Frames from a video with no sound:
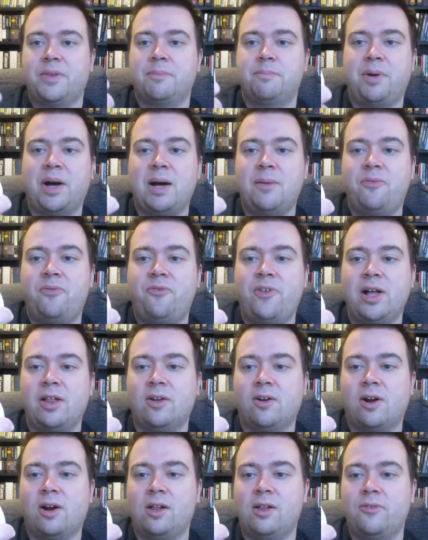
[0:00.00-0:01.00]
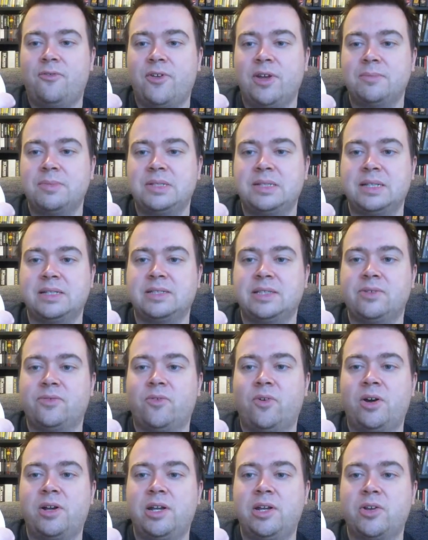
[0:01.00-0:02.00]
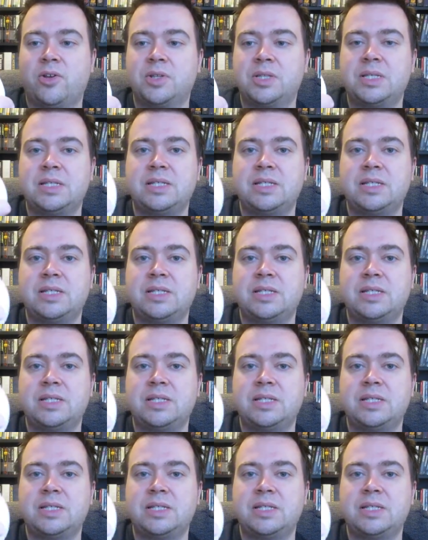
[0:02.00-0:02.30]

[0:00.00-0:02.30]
Bob Feller, Hall of Fame 61, and you could